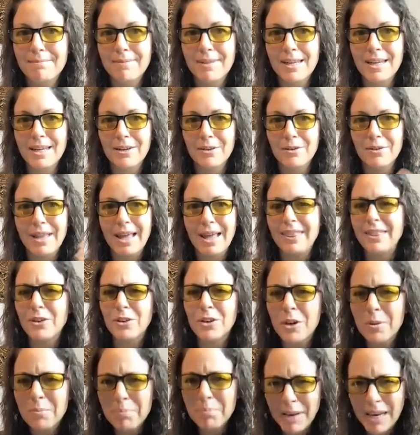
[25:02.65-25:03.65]
you know, that
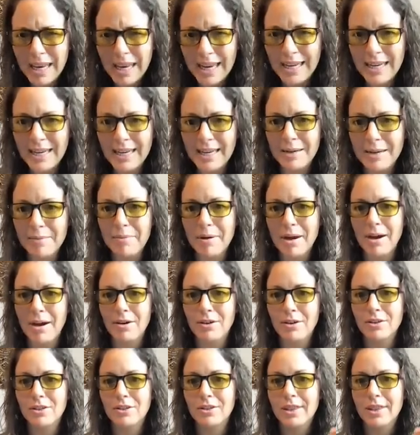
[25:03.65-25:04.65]
they're complaining
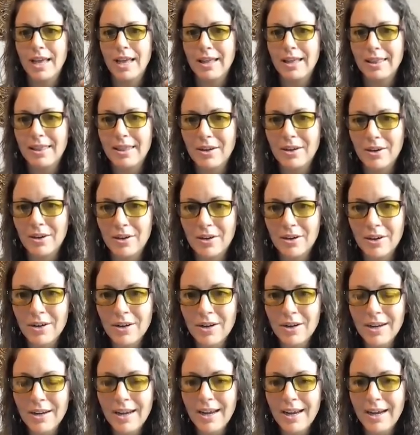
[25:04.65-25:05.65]
about or that they're
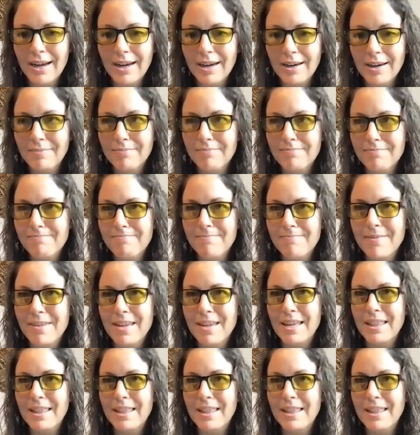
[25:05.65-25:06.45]
um,